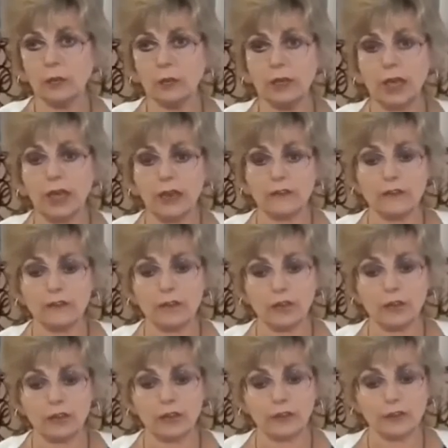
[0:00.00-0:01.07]
We have
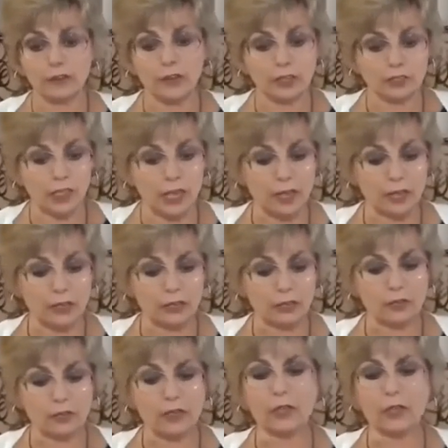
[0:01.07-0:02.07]
a think tank